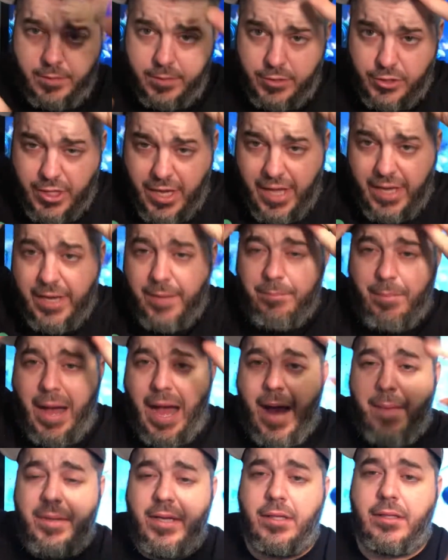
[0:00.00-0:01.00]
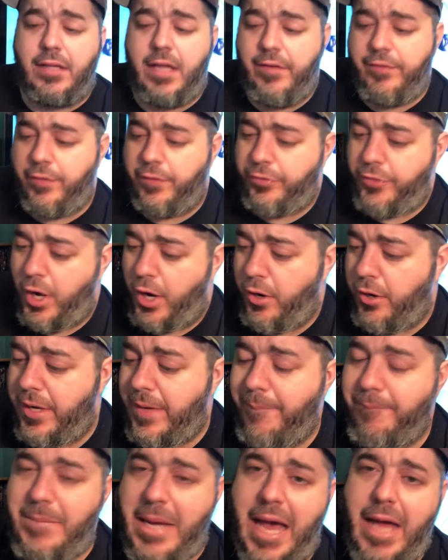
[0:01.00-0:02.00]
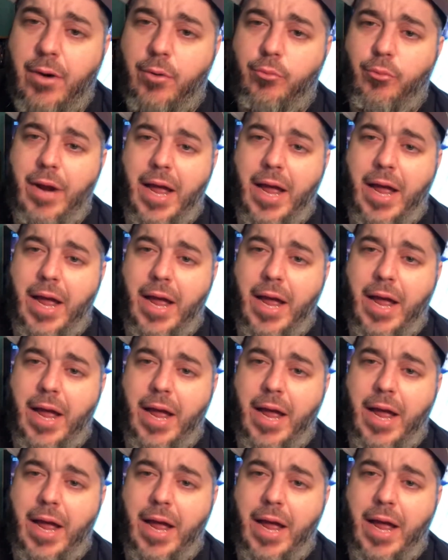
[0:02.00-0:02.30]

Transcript: Chaddy Bobby 1130 battle